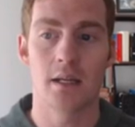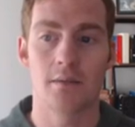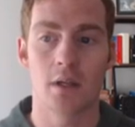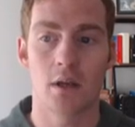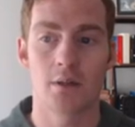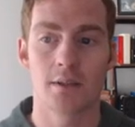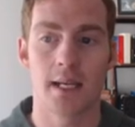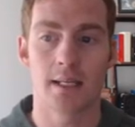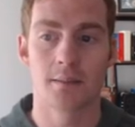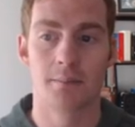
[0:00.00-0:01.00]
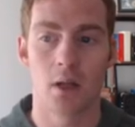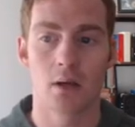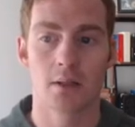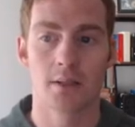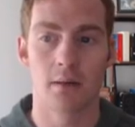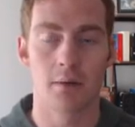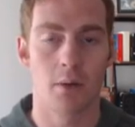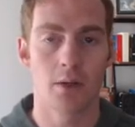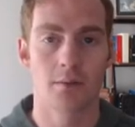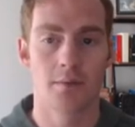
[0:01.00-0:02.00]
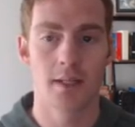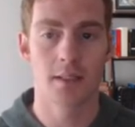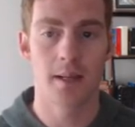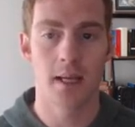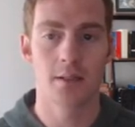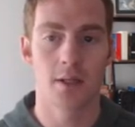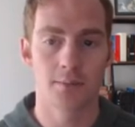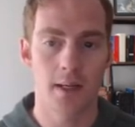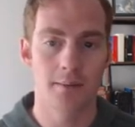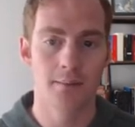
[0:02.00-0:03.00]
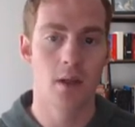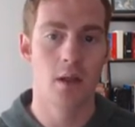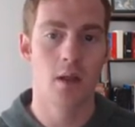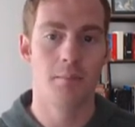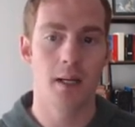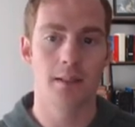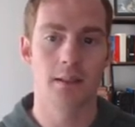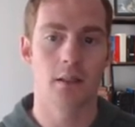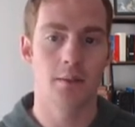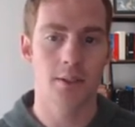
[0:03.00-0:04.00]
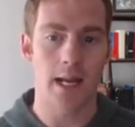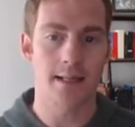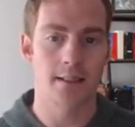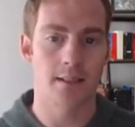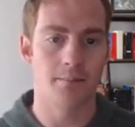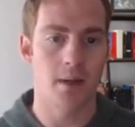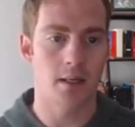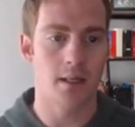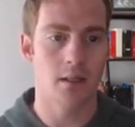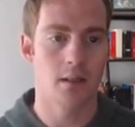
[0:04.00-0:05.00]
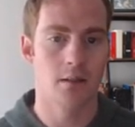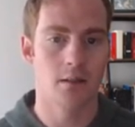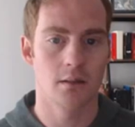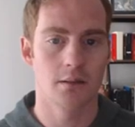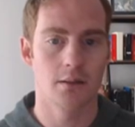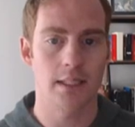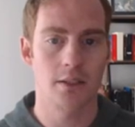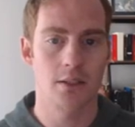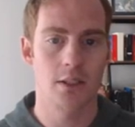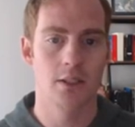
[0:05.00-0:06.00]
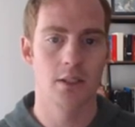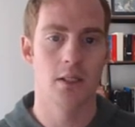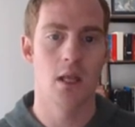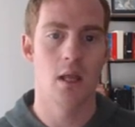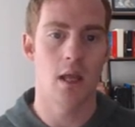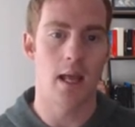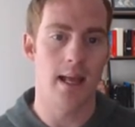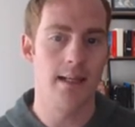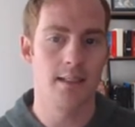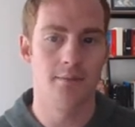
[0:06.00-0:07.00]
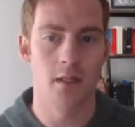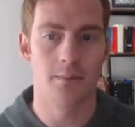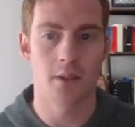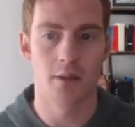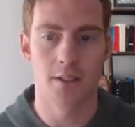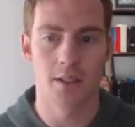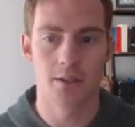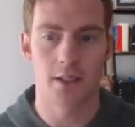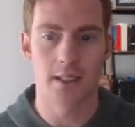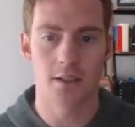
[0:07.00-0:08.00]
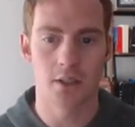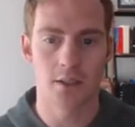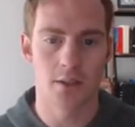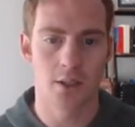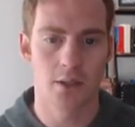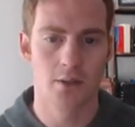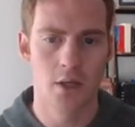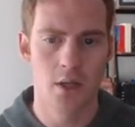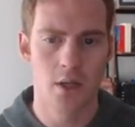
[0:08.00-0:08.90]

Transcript: of the context blocks that we want for this page as well. But I want you to act as a marketing strategist and develop a content strategy. So